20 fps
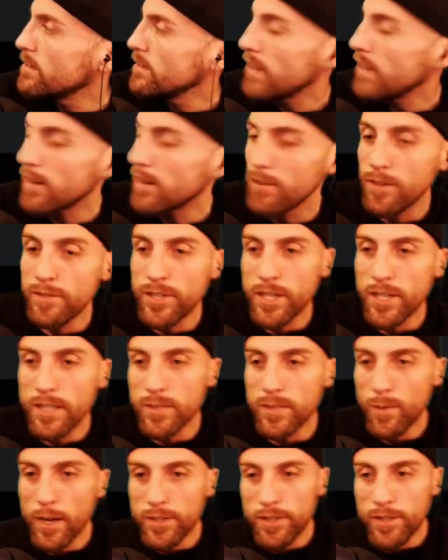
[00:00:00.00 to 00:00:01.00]
I don't know if
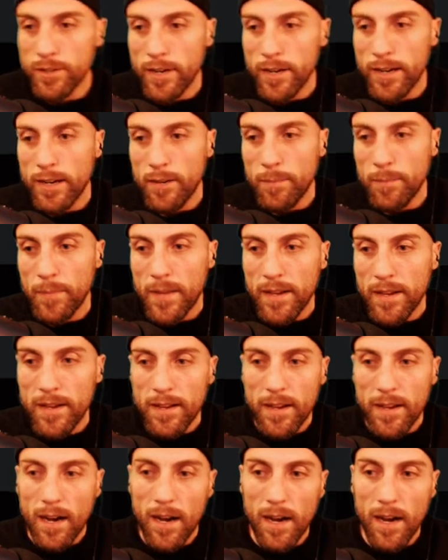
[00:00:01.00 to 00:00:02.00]
Jenny's watching right
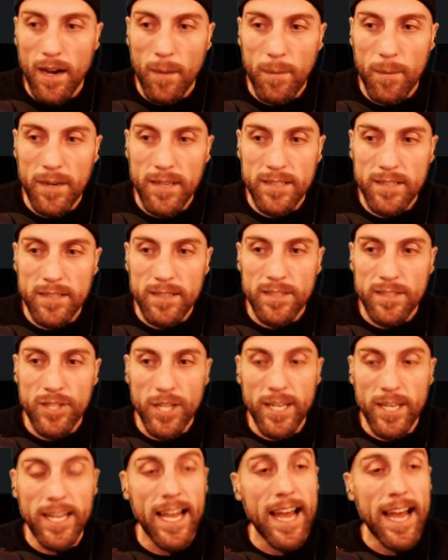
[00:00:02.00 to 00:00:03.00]
now, but
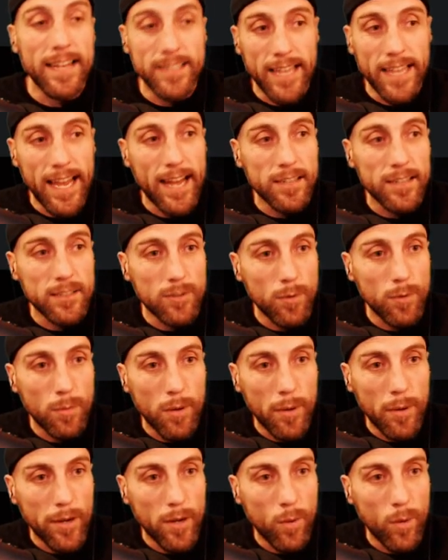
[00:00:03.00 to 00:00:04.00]
Jenny has Cats, so we're
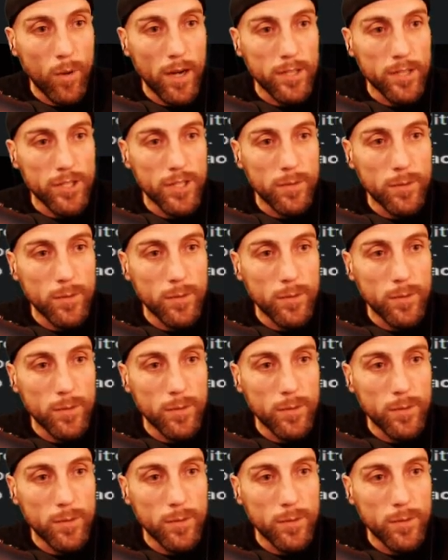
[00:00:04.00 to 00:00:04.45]
probably going to watch it.